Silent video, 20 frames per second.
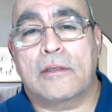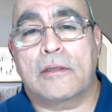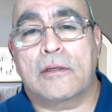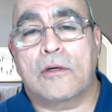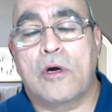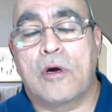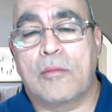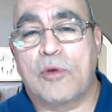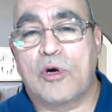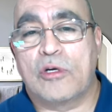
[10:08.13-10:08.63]

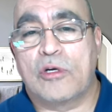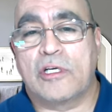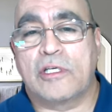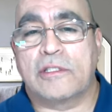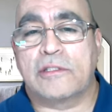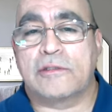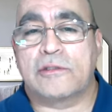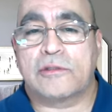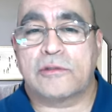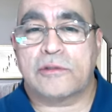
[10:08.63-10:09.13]

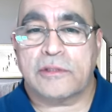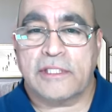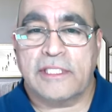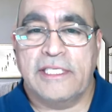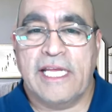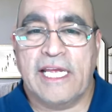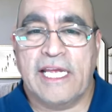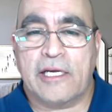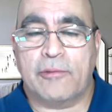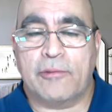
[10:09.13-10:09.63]
homeowners
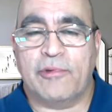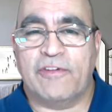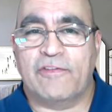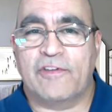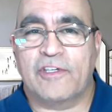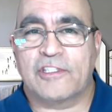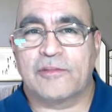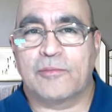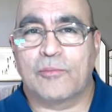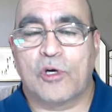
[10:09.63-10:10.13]
get a
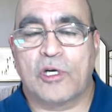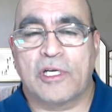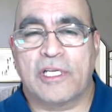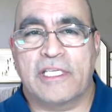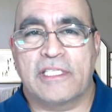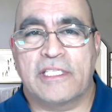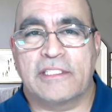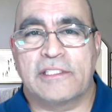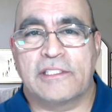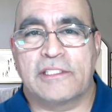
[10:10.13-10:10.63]
reverse
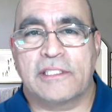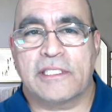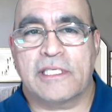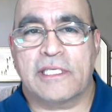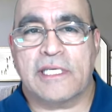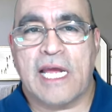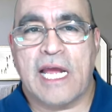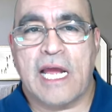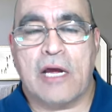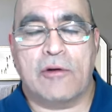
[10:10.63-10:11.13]
mortgage
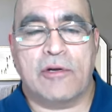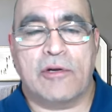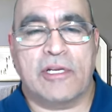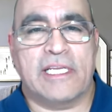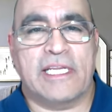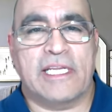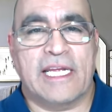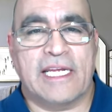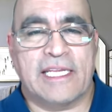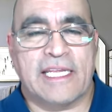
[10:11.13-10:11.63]
out and
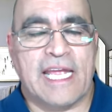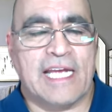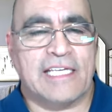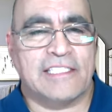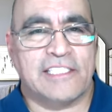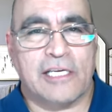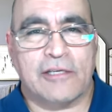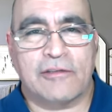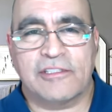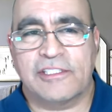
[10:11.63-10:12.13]
get cash
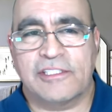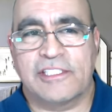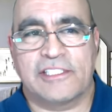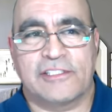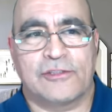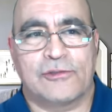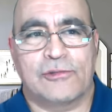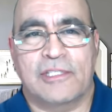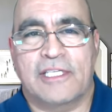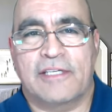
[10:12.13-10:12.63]
out is just
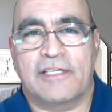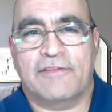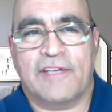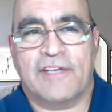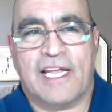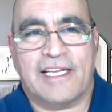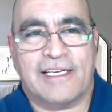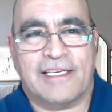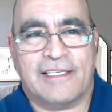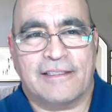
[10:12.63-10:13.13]
to live
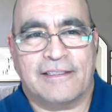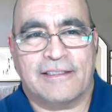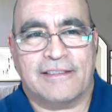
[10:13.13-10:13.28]
like